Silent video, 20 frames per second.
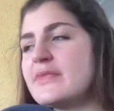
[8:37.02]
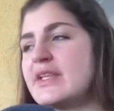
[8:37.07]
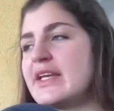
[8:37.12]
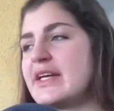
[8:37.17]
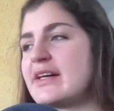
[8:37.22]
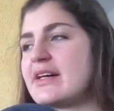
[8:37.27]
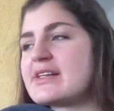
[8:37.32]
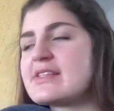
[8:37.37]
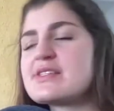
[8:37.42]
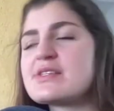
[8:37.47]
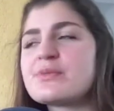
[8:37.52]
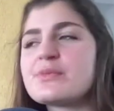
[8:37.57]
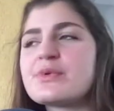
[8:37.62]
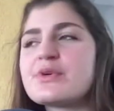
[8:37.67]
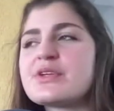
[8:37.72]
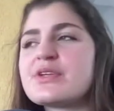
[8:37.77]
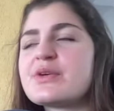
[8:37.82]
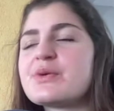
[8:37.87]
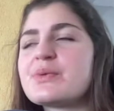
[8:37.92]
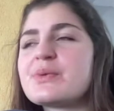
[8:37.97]
At some
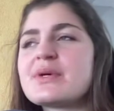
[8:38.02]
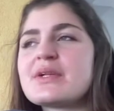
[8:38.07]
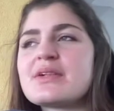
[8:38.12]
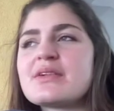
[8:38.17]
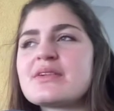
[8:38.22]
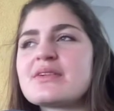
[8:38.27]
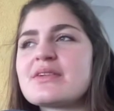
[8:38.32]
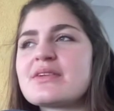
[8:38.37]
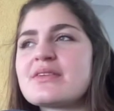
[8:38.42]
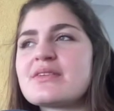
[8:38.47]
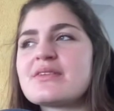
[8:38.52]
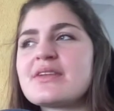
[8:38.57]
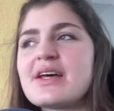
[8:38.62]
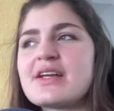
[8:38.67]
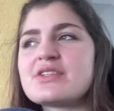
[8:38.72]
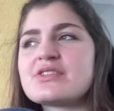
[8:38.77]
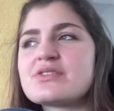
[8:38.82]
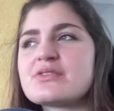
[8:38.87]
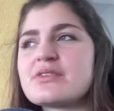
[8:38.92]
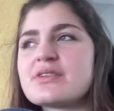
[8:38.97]
point you will
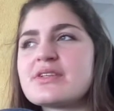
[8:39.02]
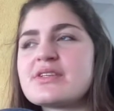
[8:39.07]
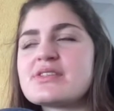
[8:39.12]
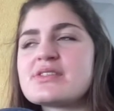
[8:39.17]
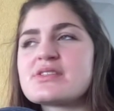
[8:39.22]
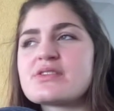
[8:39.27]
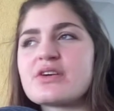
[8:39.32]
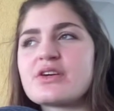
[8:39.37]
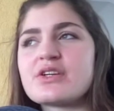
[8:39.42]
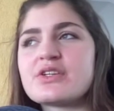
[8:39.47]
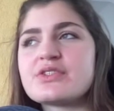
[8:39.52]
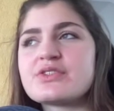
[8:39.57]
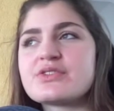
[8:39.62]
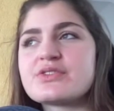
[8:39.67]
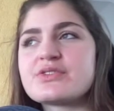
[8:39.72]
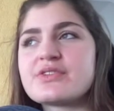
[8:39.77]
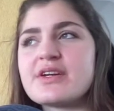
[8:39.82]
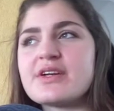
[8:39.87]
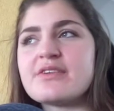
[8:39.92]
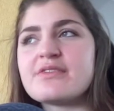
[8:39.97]
naturally start to
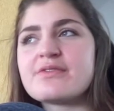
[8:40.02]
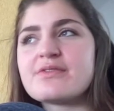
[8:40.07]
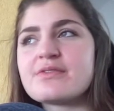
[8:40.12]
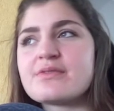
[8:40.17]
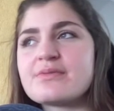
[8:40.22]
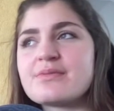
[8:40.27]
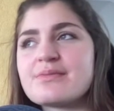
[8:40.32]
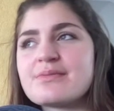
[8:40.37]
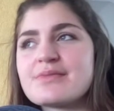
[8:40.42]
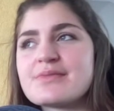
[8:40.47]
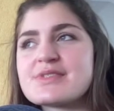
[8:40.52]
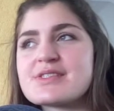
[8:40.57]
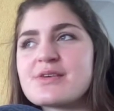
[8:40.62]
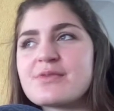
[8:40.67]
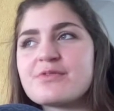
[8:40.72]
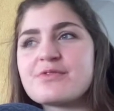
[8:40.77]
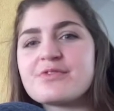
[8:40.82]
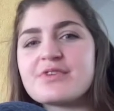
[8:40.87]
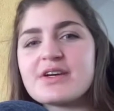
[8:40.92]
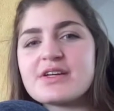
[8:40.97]
crave
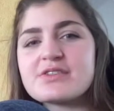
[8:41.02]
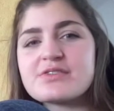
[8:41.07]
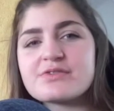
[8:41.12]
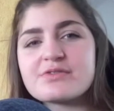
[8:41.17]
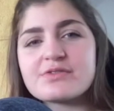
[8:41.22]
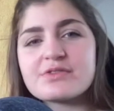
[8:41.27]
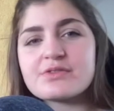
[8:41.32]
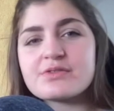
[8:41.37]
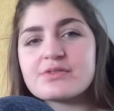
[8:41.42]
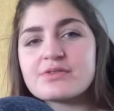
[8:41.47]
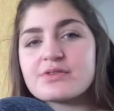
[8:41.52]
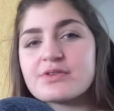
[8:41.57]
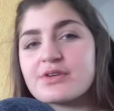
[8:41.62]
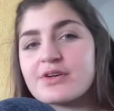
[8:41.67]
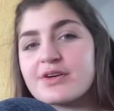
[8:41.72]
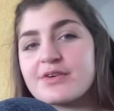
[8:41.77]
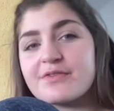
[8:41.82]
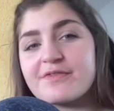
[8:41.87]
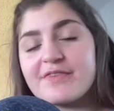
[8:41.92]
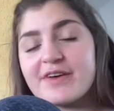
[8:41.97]
some fresh fruit
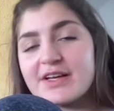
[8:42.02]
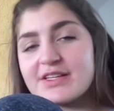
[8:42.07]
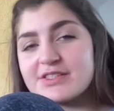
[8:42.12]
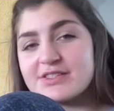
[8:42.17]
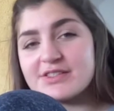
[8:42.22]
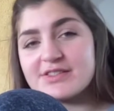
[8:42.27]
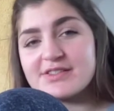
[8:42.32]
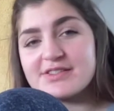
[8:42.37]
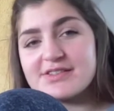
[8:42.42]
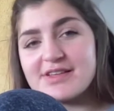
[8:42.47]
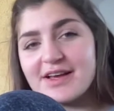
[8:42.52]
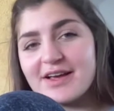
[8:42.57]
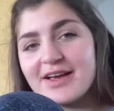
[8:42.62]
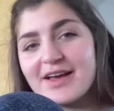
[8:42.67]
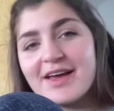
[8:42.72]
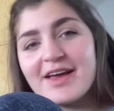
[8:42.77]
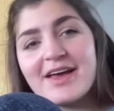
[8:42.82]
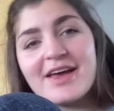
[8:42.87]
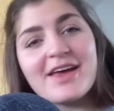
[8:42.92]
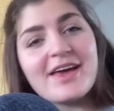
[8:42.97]
or veggies. Like
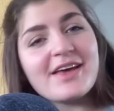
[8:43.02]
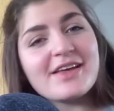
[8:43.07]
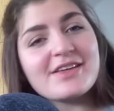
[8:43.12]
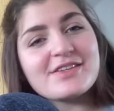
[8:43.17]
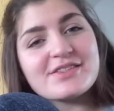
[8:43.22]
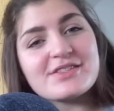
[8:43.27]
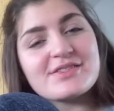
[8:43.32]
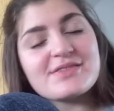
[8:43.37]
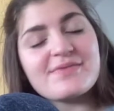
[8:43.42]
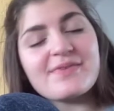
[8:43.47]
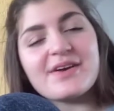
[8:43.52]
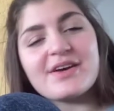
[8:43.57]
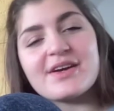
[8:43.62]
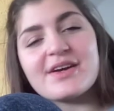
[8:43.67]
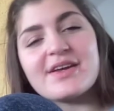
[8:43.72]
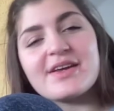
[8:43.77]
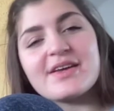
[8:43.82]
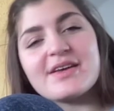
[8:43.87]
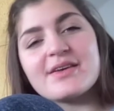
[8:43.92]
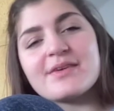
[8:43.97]
it's just
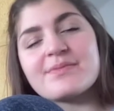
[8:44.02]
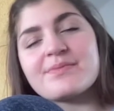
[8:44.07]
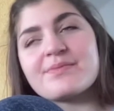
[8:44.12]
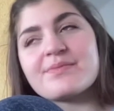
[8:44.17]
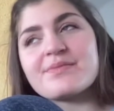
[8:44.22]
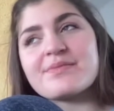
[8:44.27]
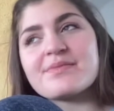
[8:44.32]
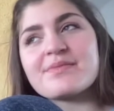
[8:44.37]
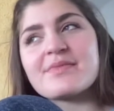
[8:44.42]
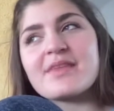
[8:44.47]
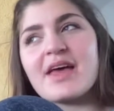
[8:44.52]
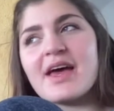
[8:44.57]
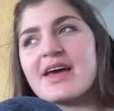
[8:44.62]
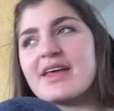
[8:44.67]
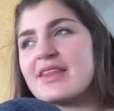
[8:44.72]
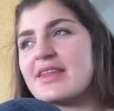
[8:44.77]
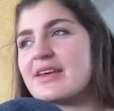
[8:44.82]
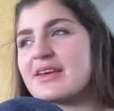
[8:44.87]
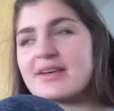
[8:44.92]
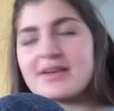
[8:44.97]
I
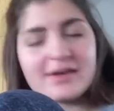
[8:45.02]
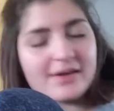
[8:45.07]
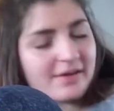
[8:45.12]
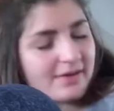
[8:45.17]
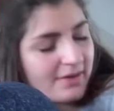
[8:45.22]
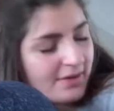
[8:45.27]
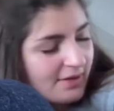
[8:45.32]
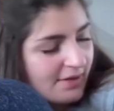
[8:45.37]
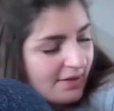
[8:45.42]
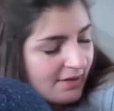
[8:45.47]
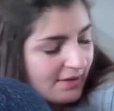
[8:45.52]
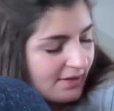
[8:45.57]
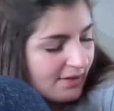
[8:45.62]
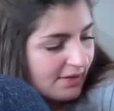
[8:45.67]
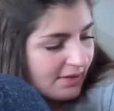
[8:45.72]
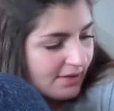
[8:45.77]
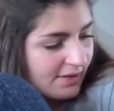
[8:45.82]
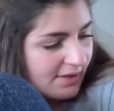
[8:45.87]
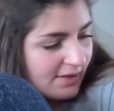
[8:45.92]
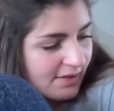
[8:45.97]
think
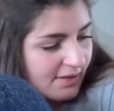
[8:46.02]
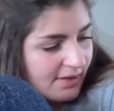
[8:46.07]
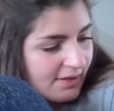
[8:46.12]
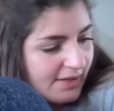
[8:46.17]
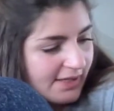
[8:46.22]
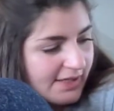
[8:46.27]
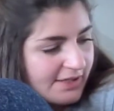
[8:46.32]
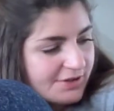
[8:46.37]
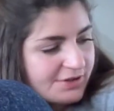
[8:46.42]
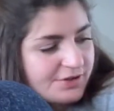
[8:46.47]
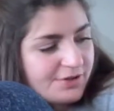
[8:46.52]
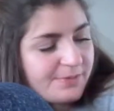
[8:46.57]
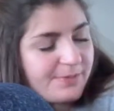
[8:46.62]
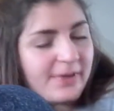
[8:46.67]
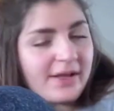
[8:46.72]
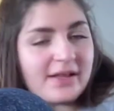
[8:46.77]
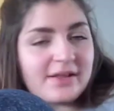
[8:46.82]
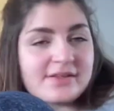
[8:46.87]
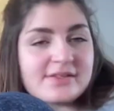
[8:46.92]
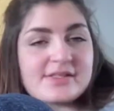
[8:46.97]
nature
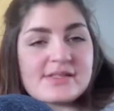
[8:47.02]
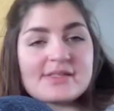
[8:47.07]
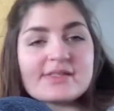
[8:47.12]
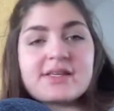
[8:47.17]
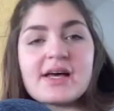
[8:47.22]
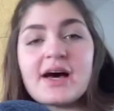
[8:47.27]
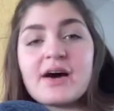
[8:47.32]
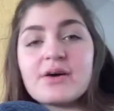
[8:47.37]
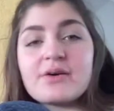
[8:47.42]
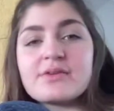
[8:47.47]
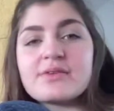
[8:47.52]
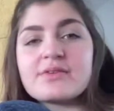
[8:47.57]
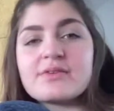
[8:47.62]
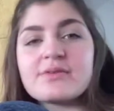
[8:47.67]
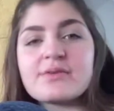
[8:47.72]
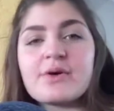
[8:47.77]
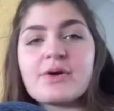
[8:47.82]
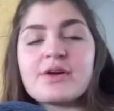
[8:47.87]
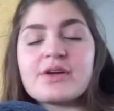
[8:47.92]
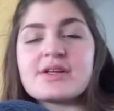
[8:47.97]
balances out
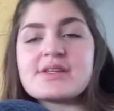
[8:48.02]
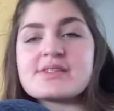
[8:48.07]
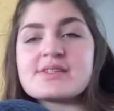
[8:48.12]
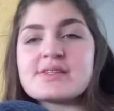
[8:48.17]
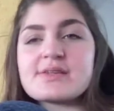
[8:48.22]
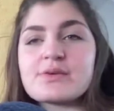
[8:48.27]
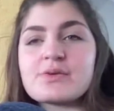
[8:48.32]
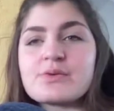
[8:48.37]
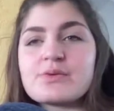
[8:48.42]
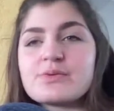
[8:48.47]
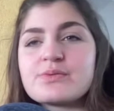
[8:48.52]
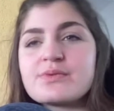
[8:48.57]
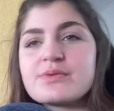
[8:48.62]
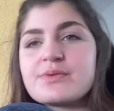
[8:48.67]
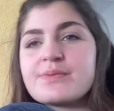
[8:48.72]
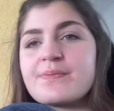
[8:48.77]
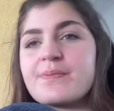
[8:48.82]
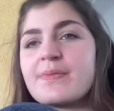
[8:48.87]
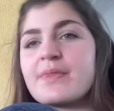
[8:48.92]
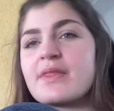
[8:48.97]
on its own.
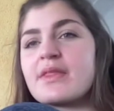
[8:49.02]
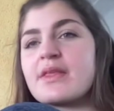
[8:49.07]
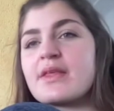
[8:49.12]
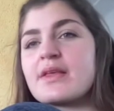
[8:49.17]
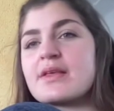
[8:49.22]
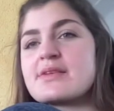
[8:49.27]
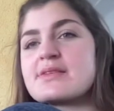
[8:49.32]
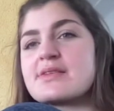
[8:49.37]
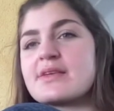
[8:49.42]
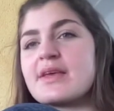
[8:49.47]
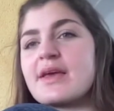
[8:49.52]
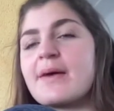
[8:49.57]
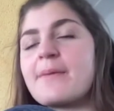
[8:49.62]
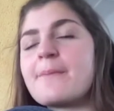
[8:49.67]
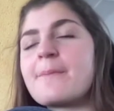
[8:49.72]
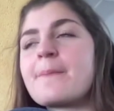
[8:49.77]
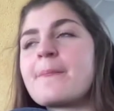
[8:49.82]
So yeah.